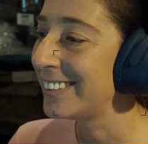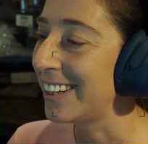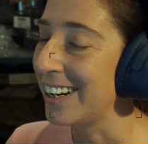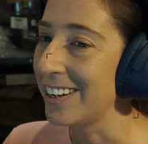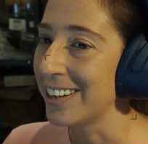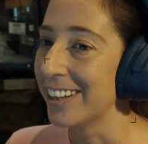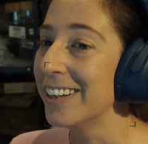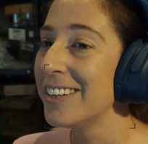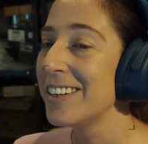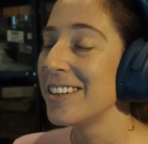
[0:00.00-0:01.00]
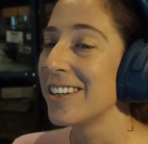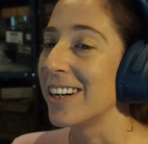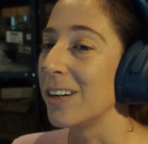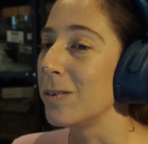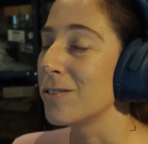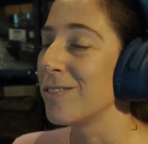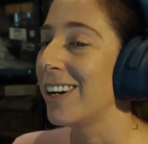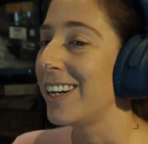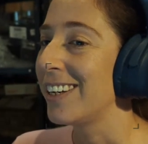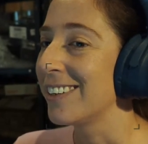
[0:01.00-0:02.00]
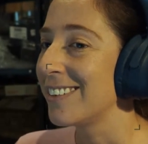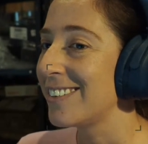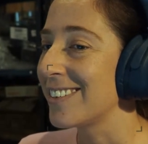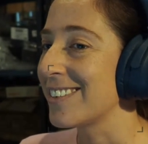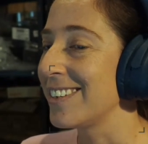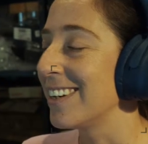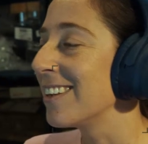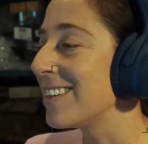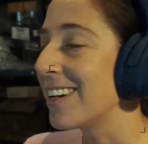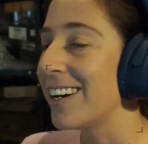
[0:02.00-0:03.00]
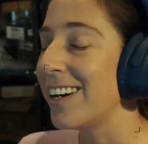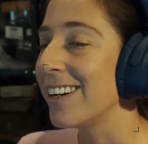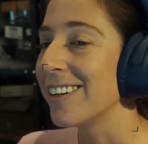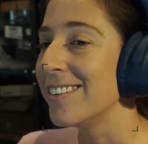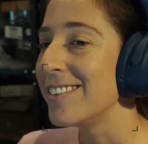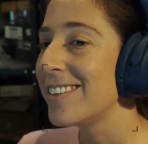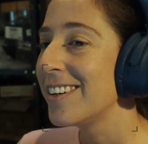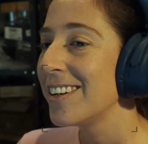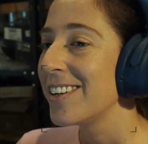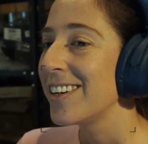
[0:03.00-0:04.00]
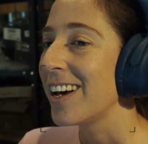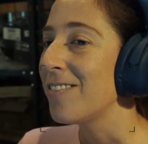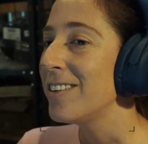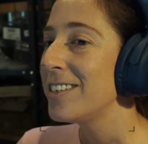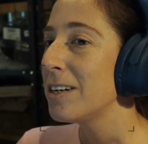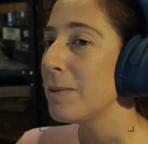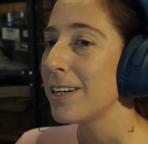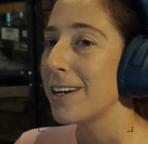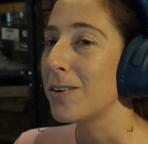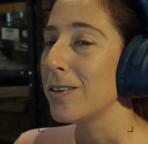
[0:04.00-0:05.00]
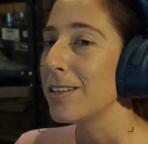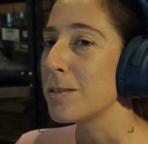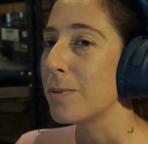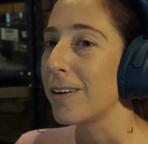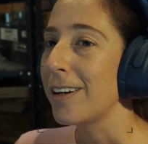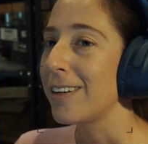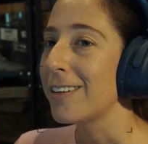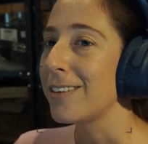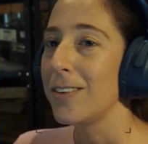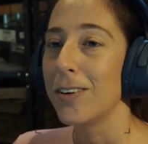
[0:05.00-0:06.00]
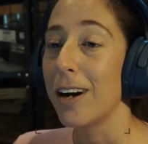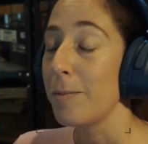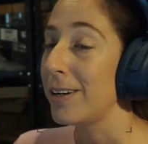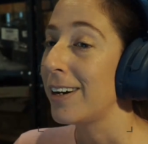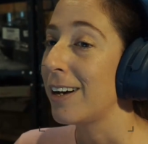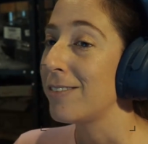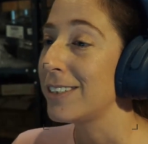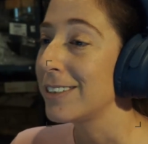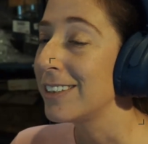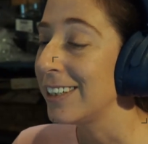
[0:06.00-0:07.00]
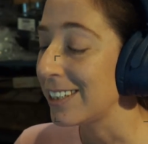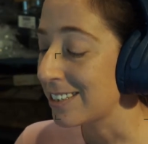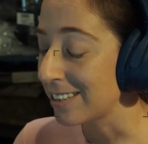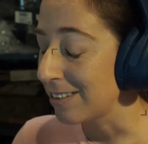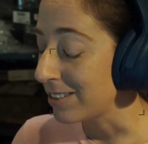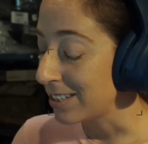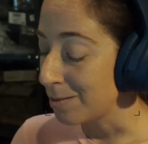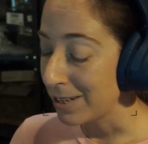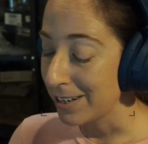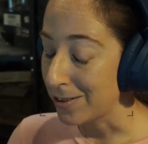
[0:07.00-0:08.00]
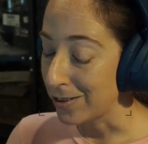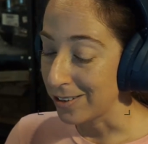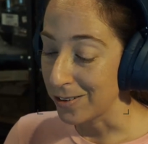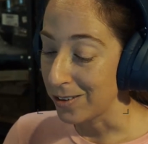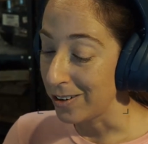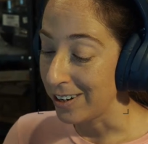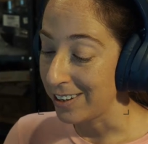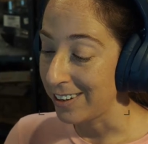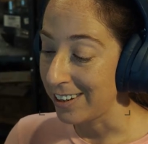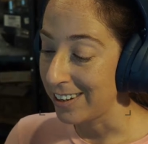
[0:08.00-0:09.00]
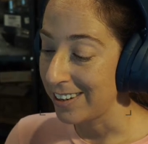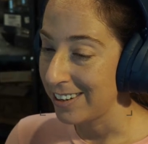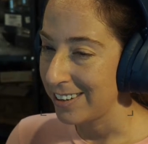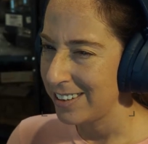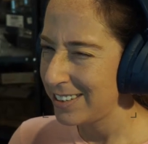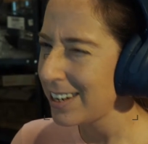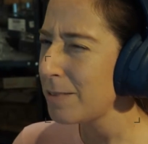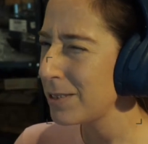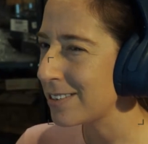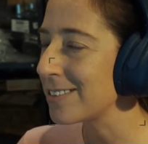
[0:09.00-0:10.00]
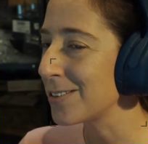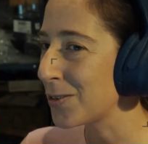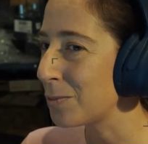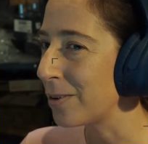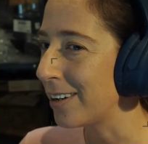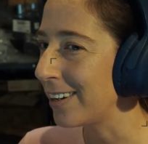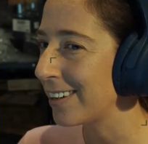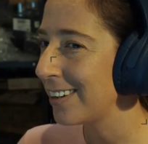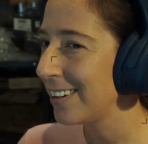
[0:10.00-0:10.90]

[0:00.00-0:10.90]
I was riding it just the other day, and every time I get on this bike, I have a little collection. Every time I get on it though, I think, damn, this is a good bike.